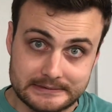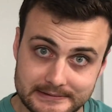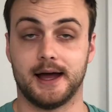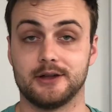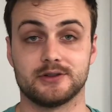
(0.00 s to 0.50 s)

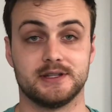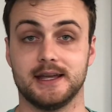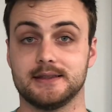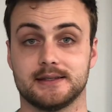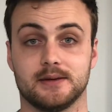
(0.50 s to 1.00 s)
I
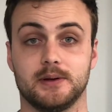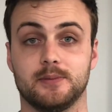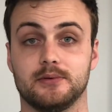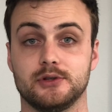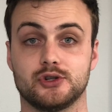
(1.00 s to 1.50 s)
understand that some
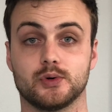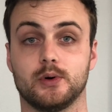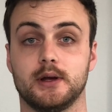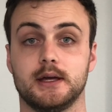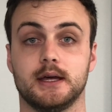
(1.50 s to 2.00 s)
people
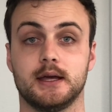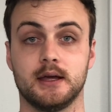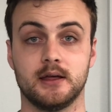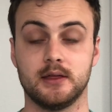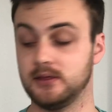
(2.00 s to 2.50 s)
enjoy
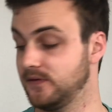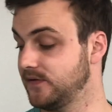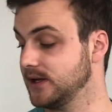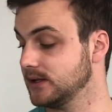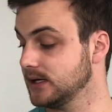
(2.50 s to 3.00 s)
the
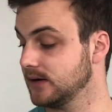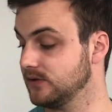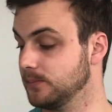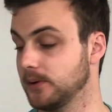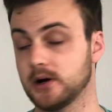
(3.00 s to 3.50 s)
feeling of the
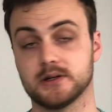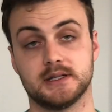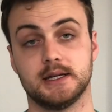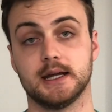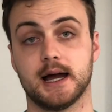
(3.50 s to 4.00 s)
ball
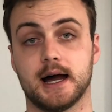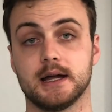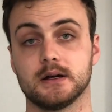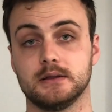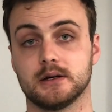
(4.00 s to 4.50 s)
sitting
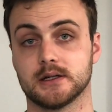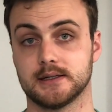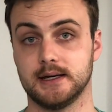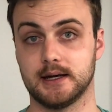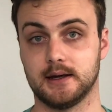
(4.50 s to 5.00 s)
higher in their
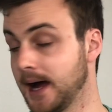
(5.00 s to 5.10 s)
stick.